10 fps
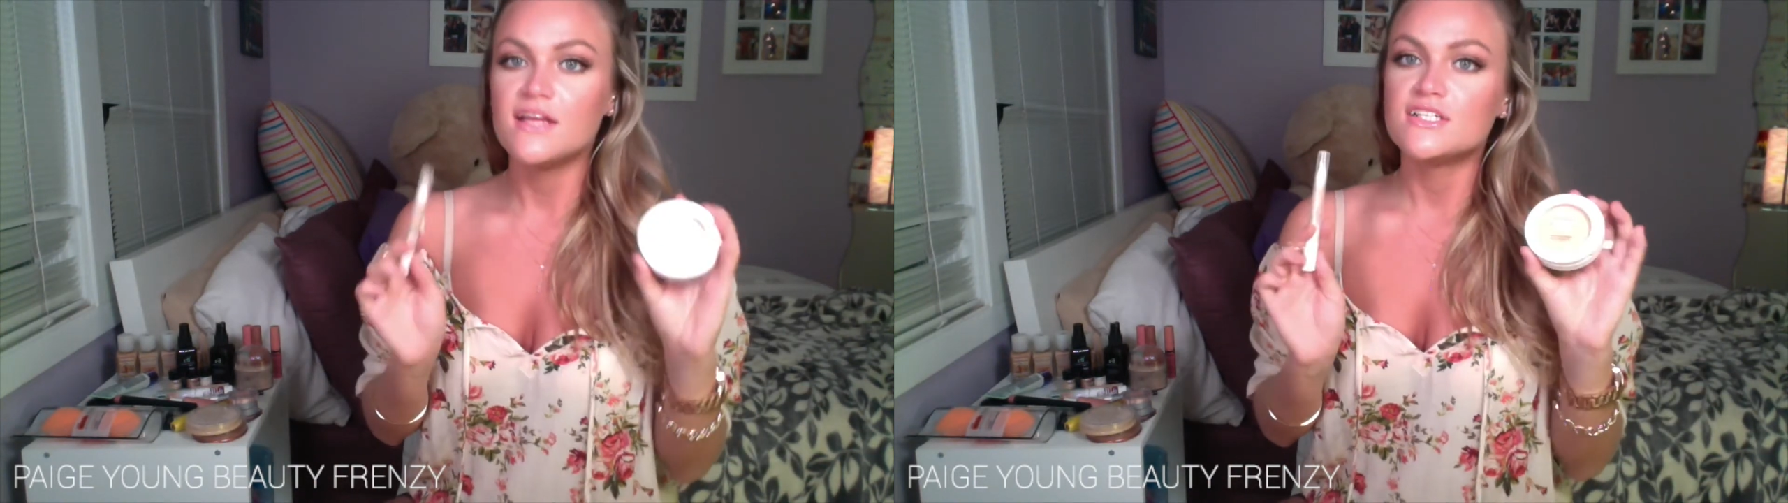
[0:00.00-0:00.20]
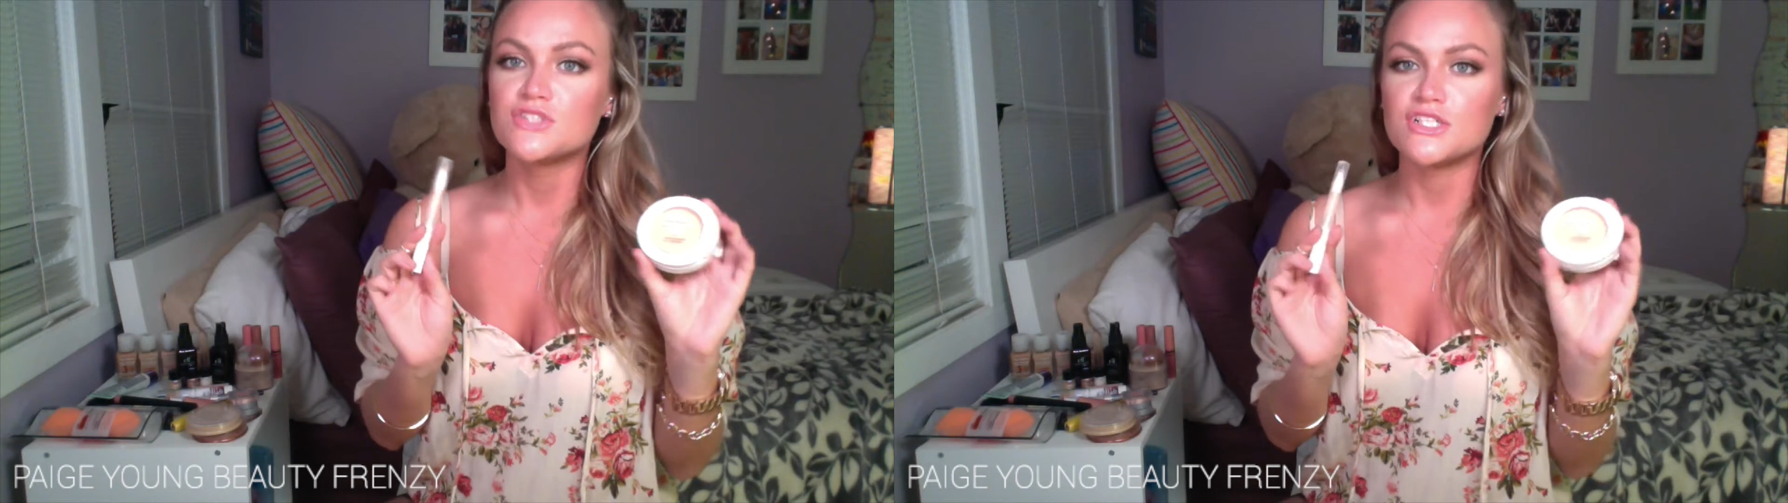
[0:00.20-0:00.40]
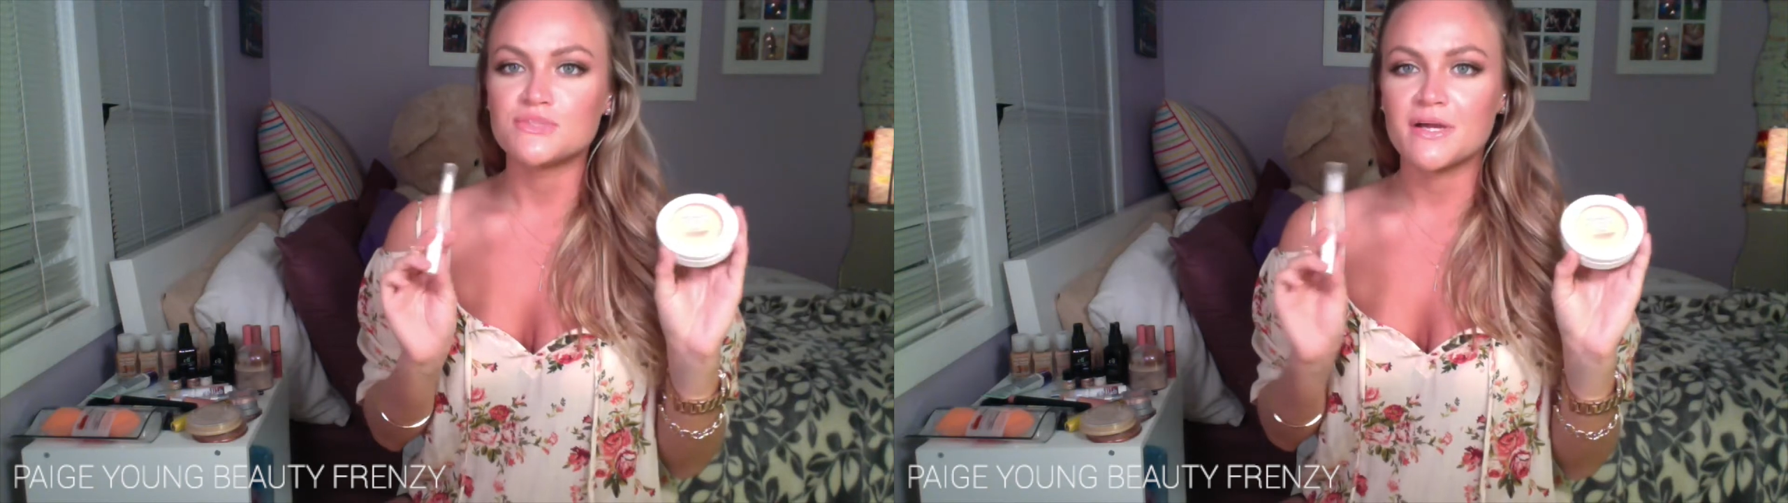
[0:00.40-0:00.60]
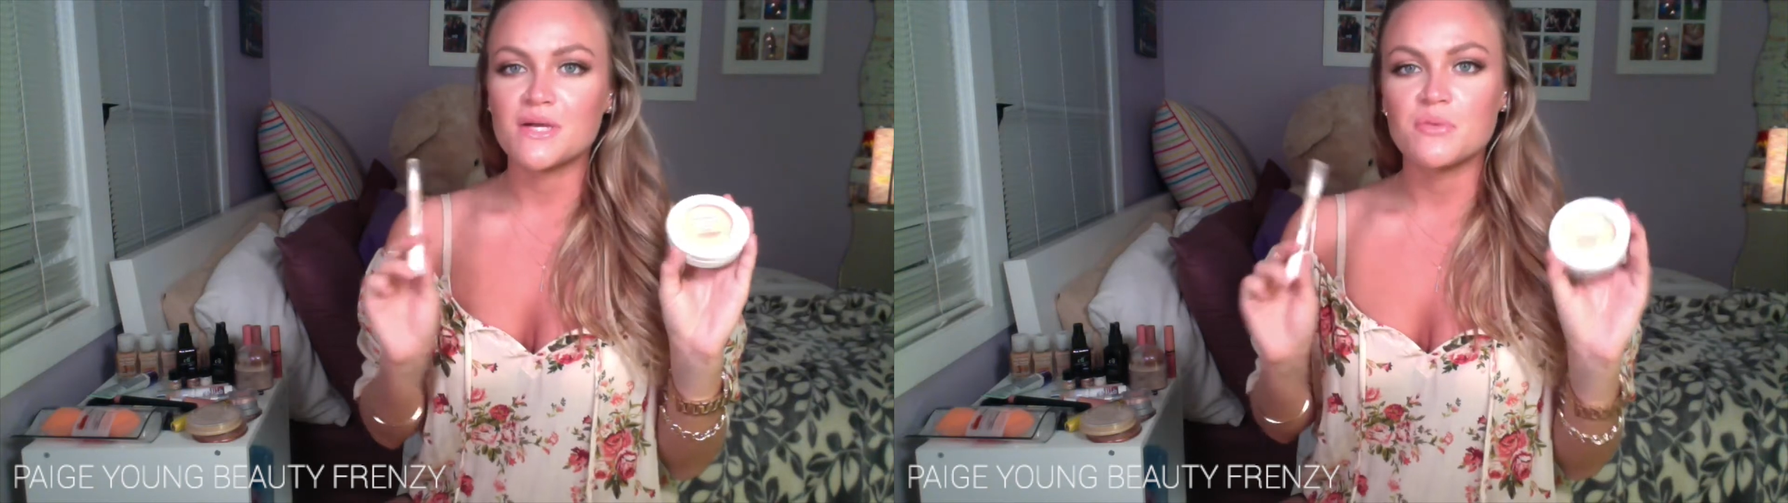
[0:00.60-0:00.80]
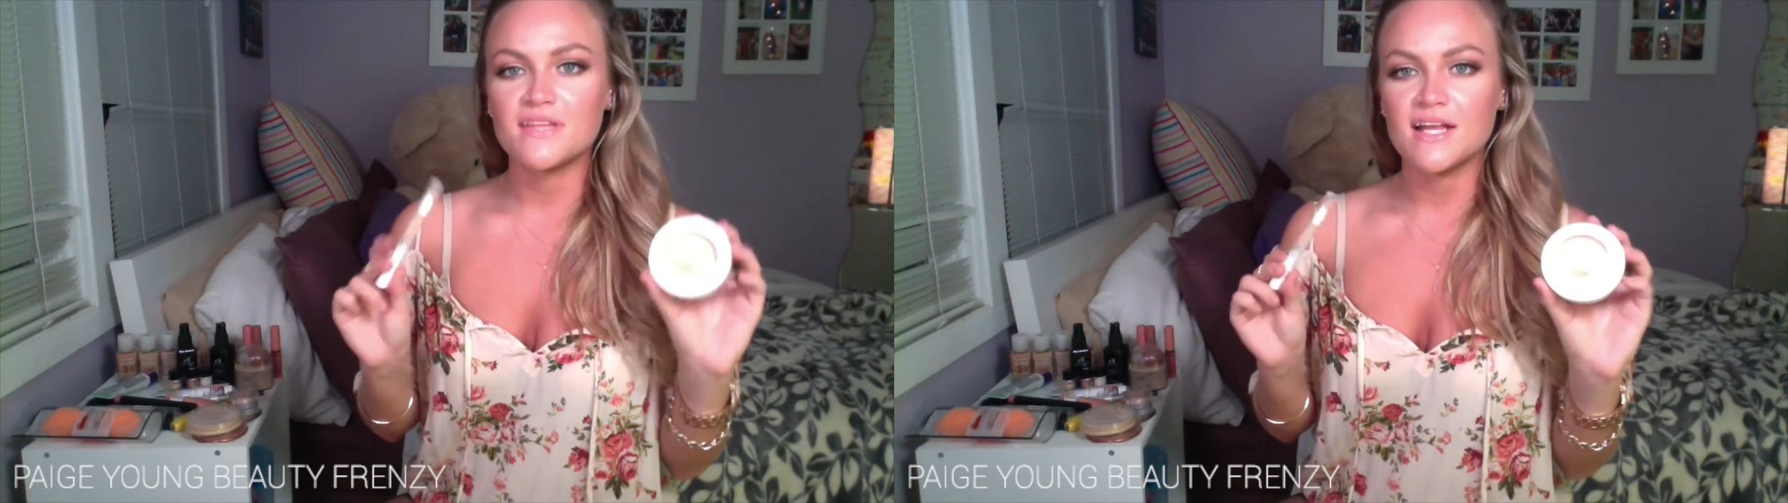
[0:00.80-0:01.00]
So I just wanted to
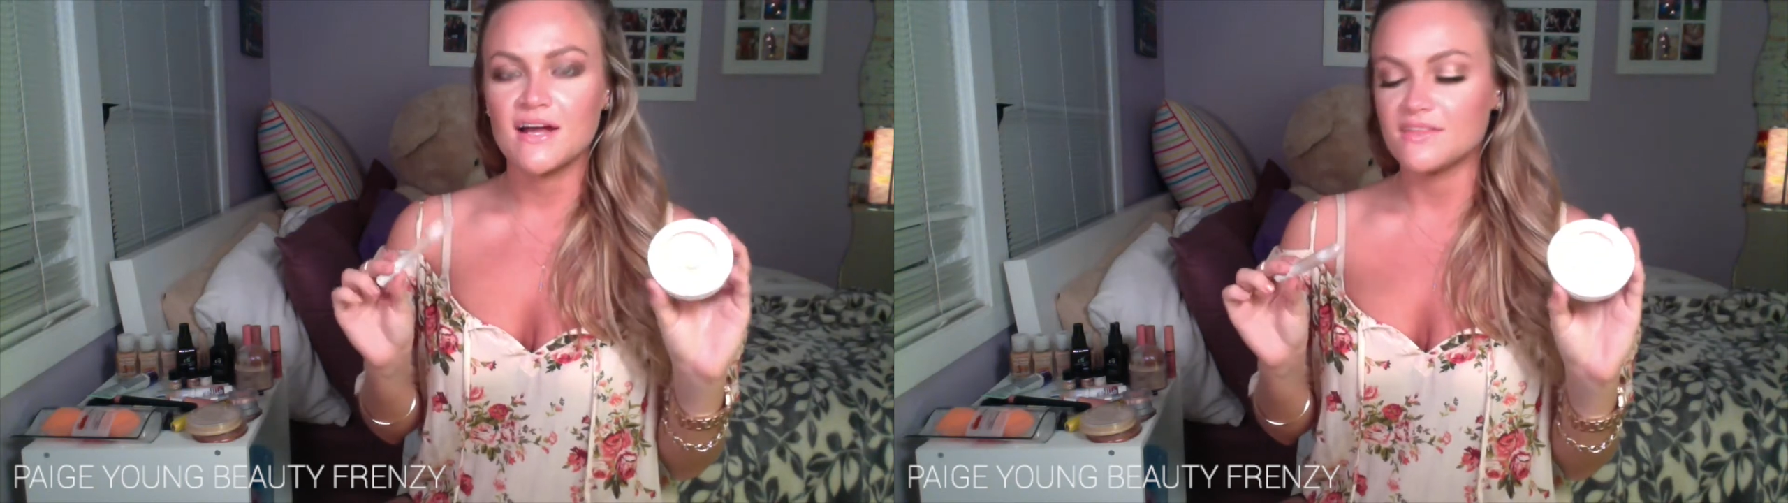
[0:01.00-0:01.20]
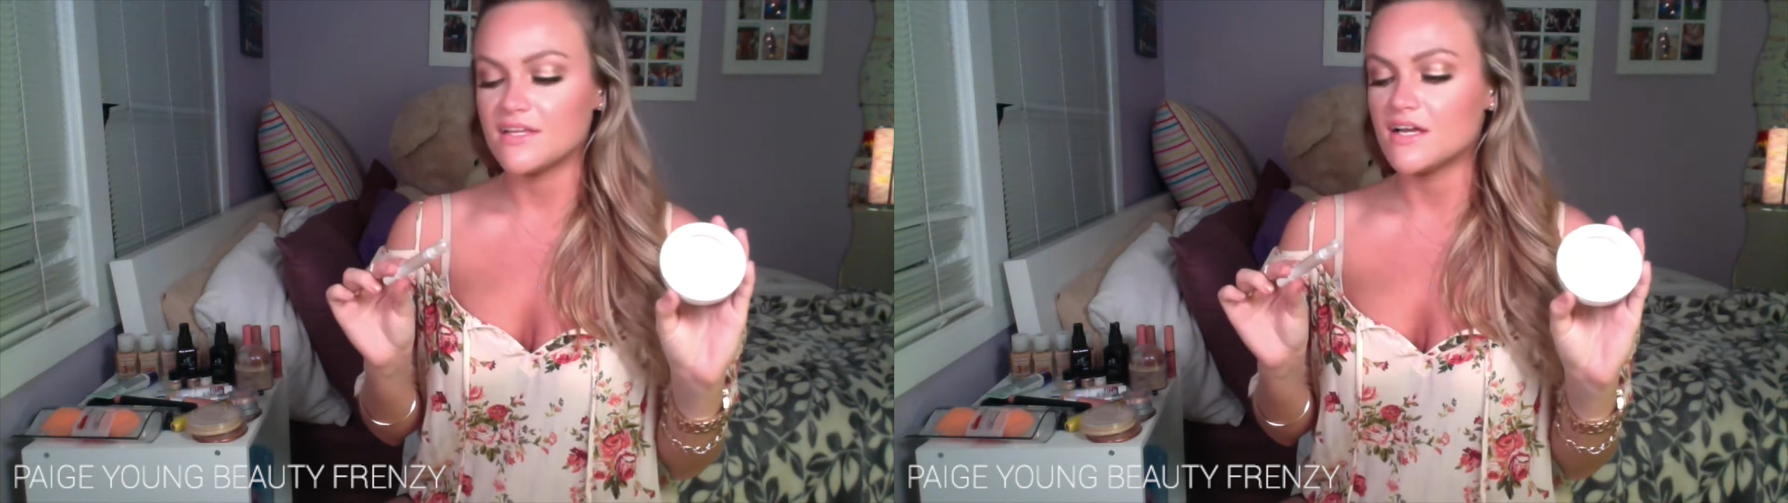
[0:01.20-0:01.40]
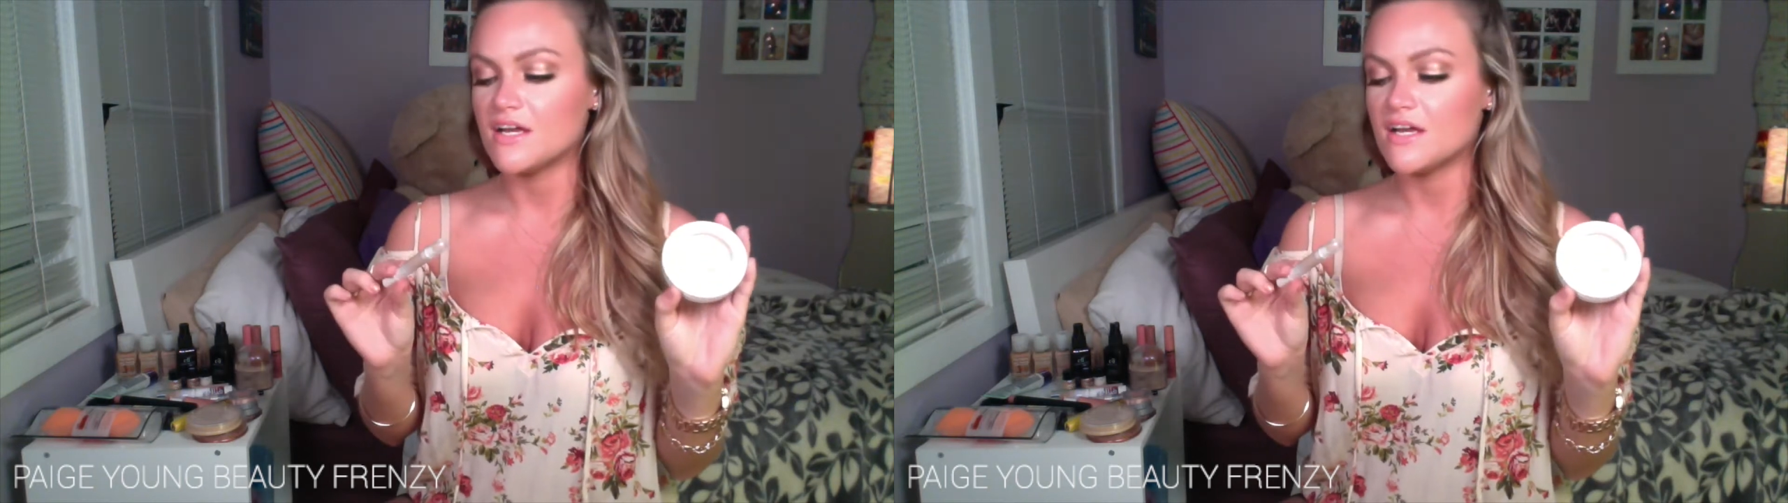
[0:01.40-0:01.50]
put that out there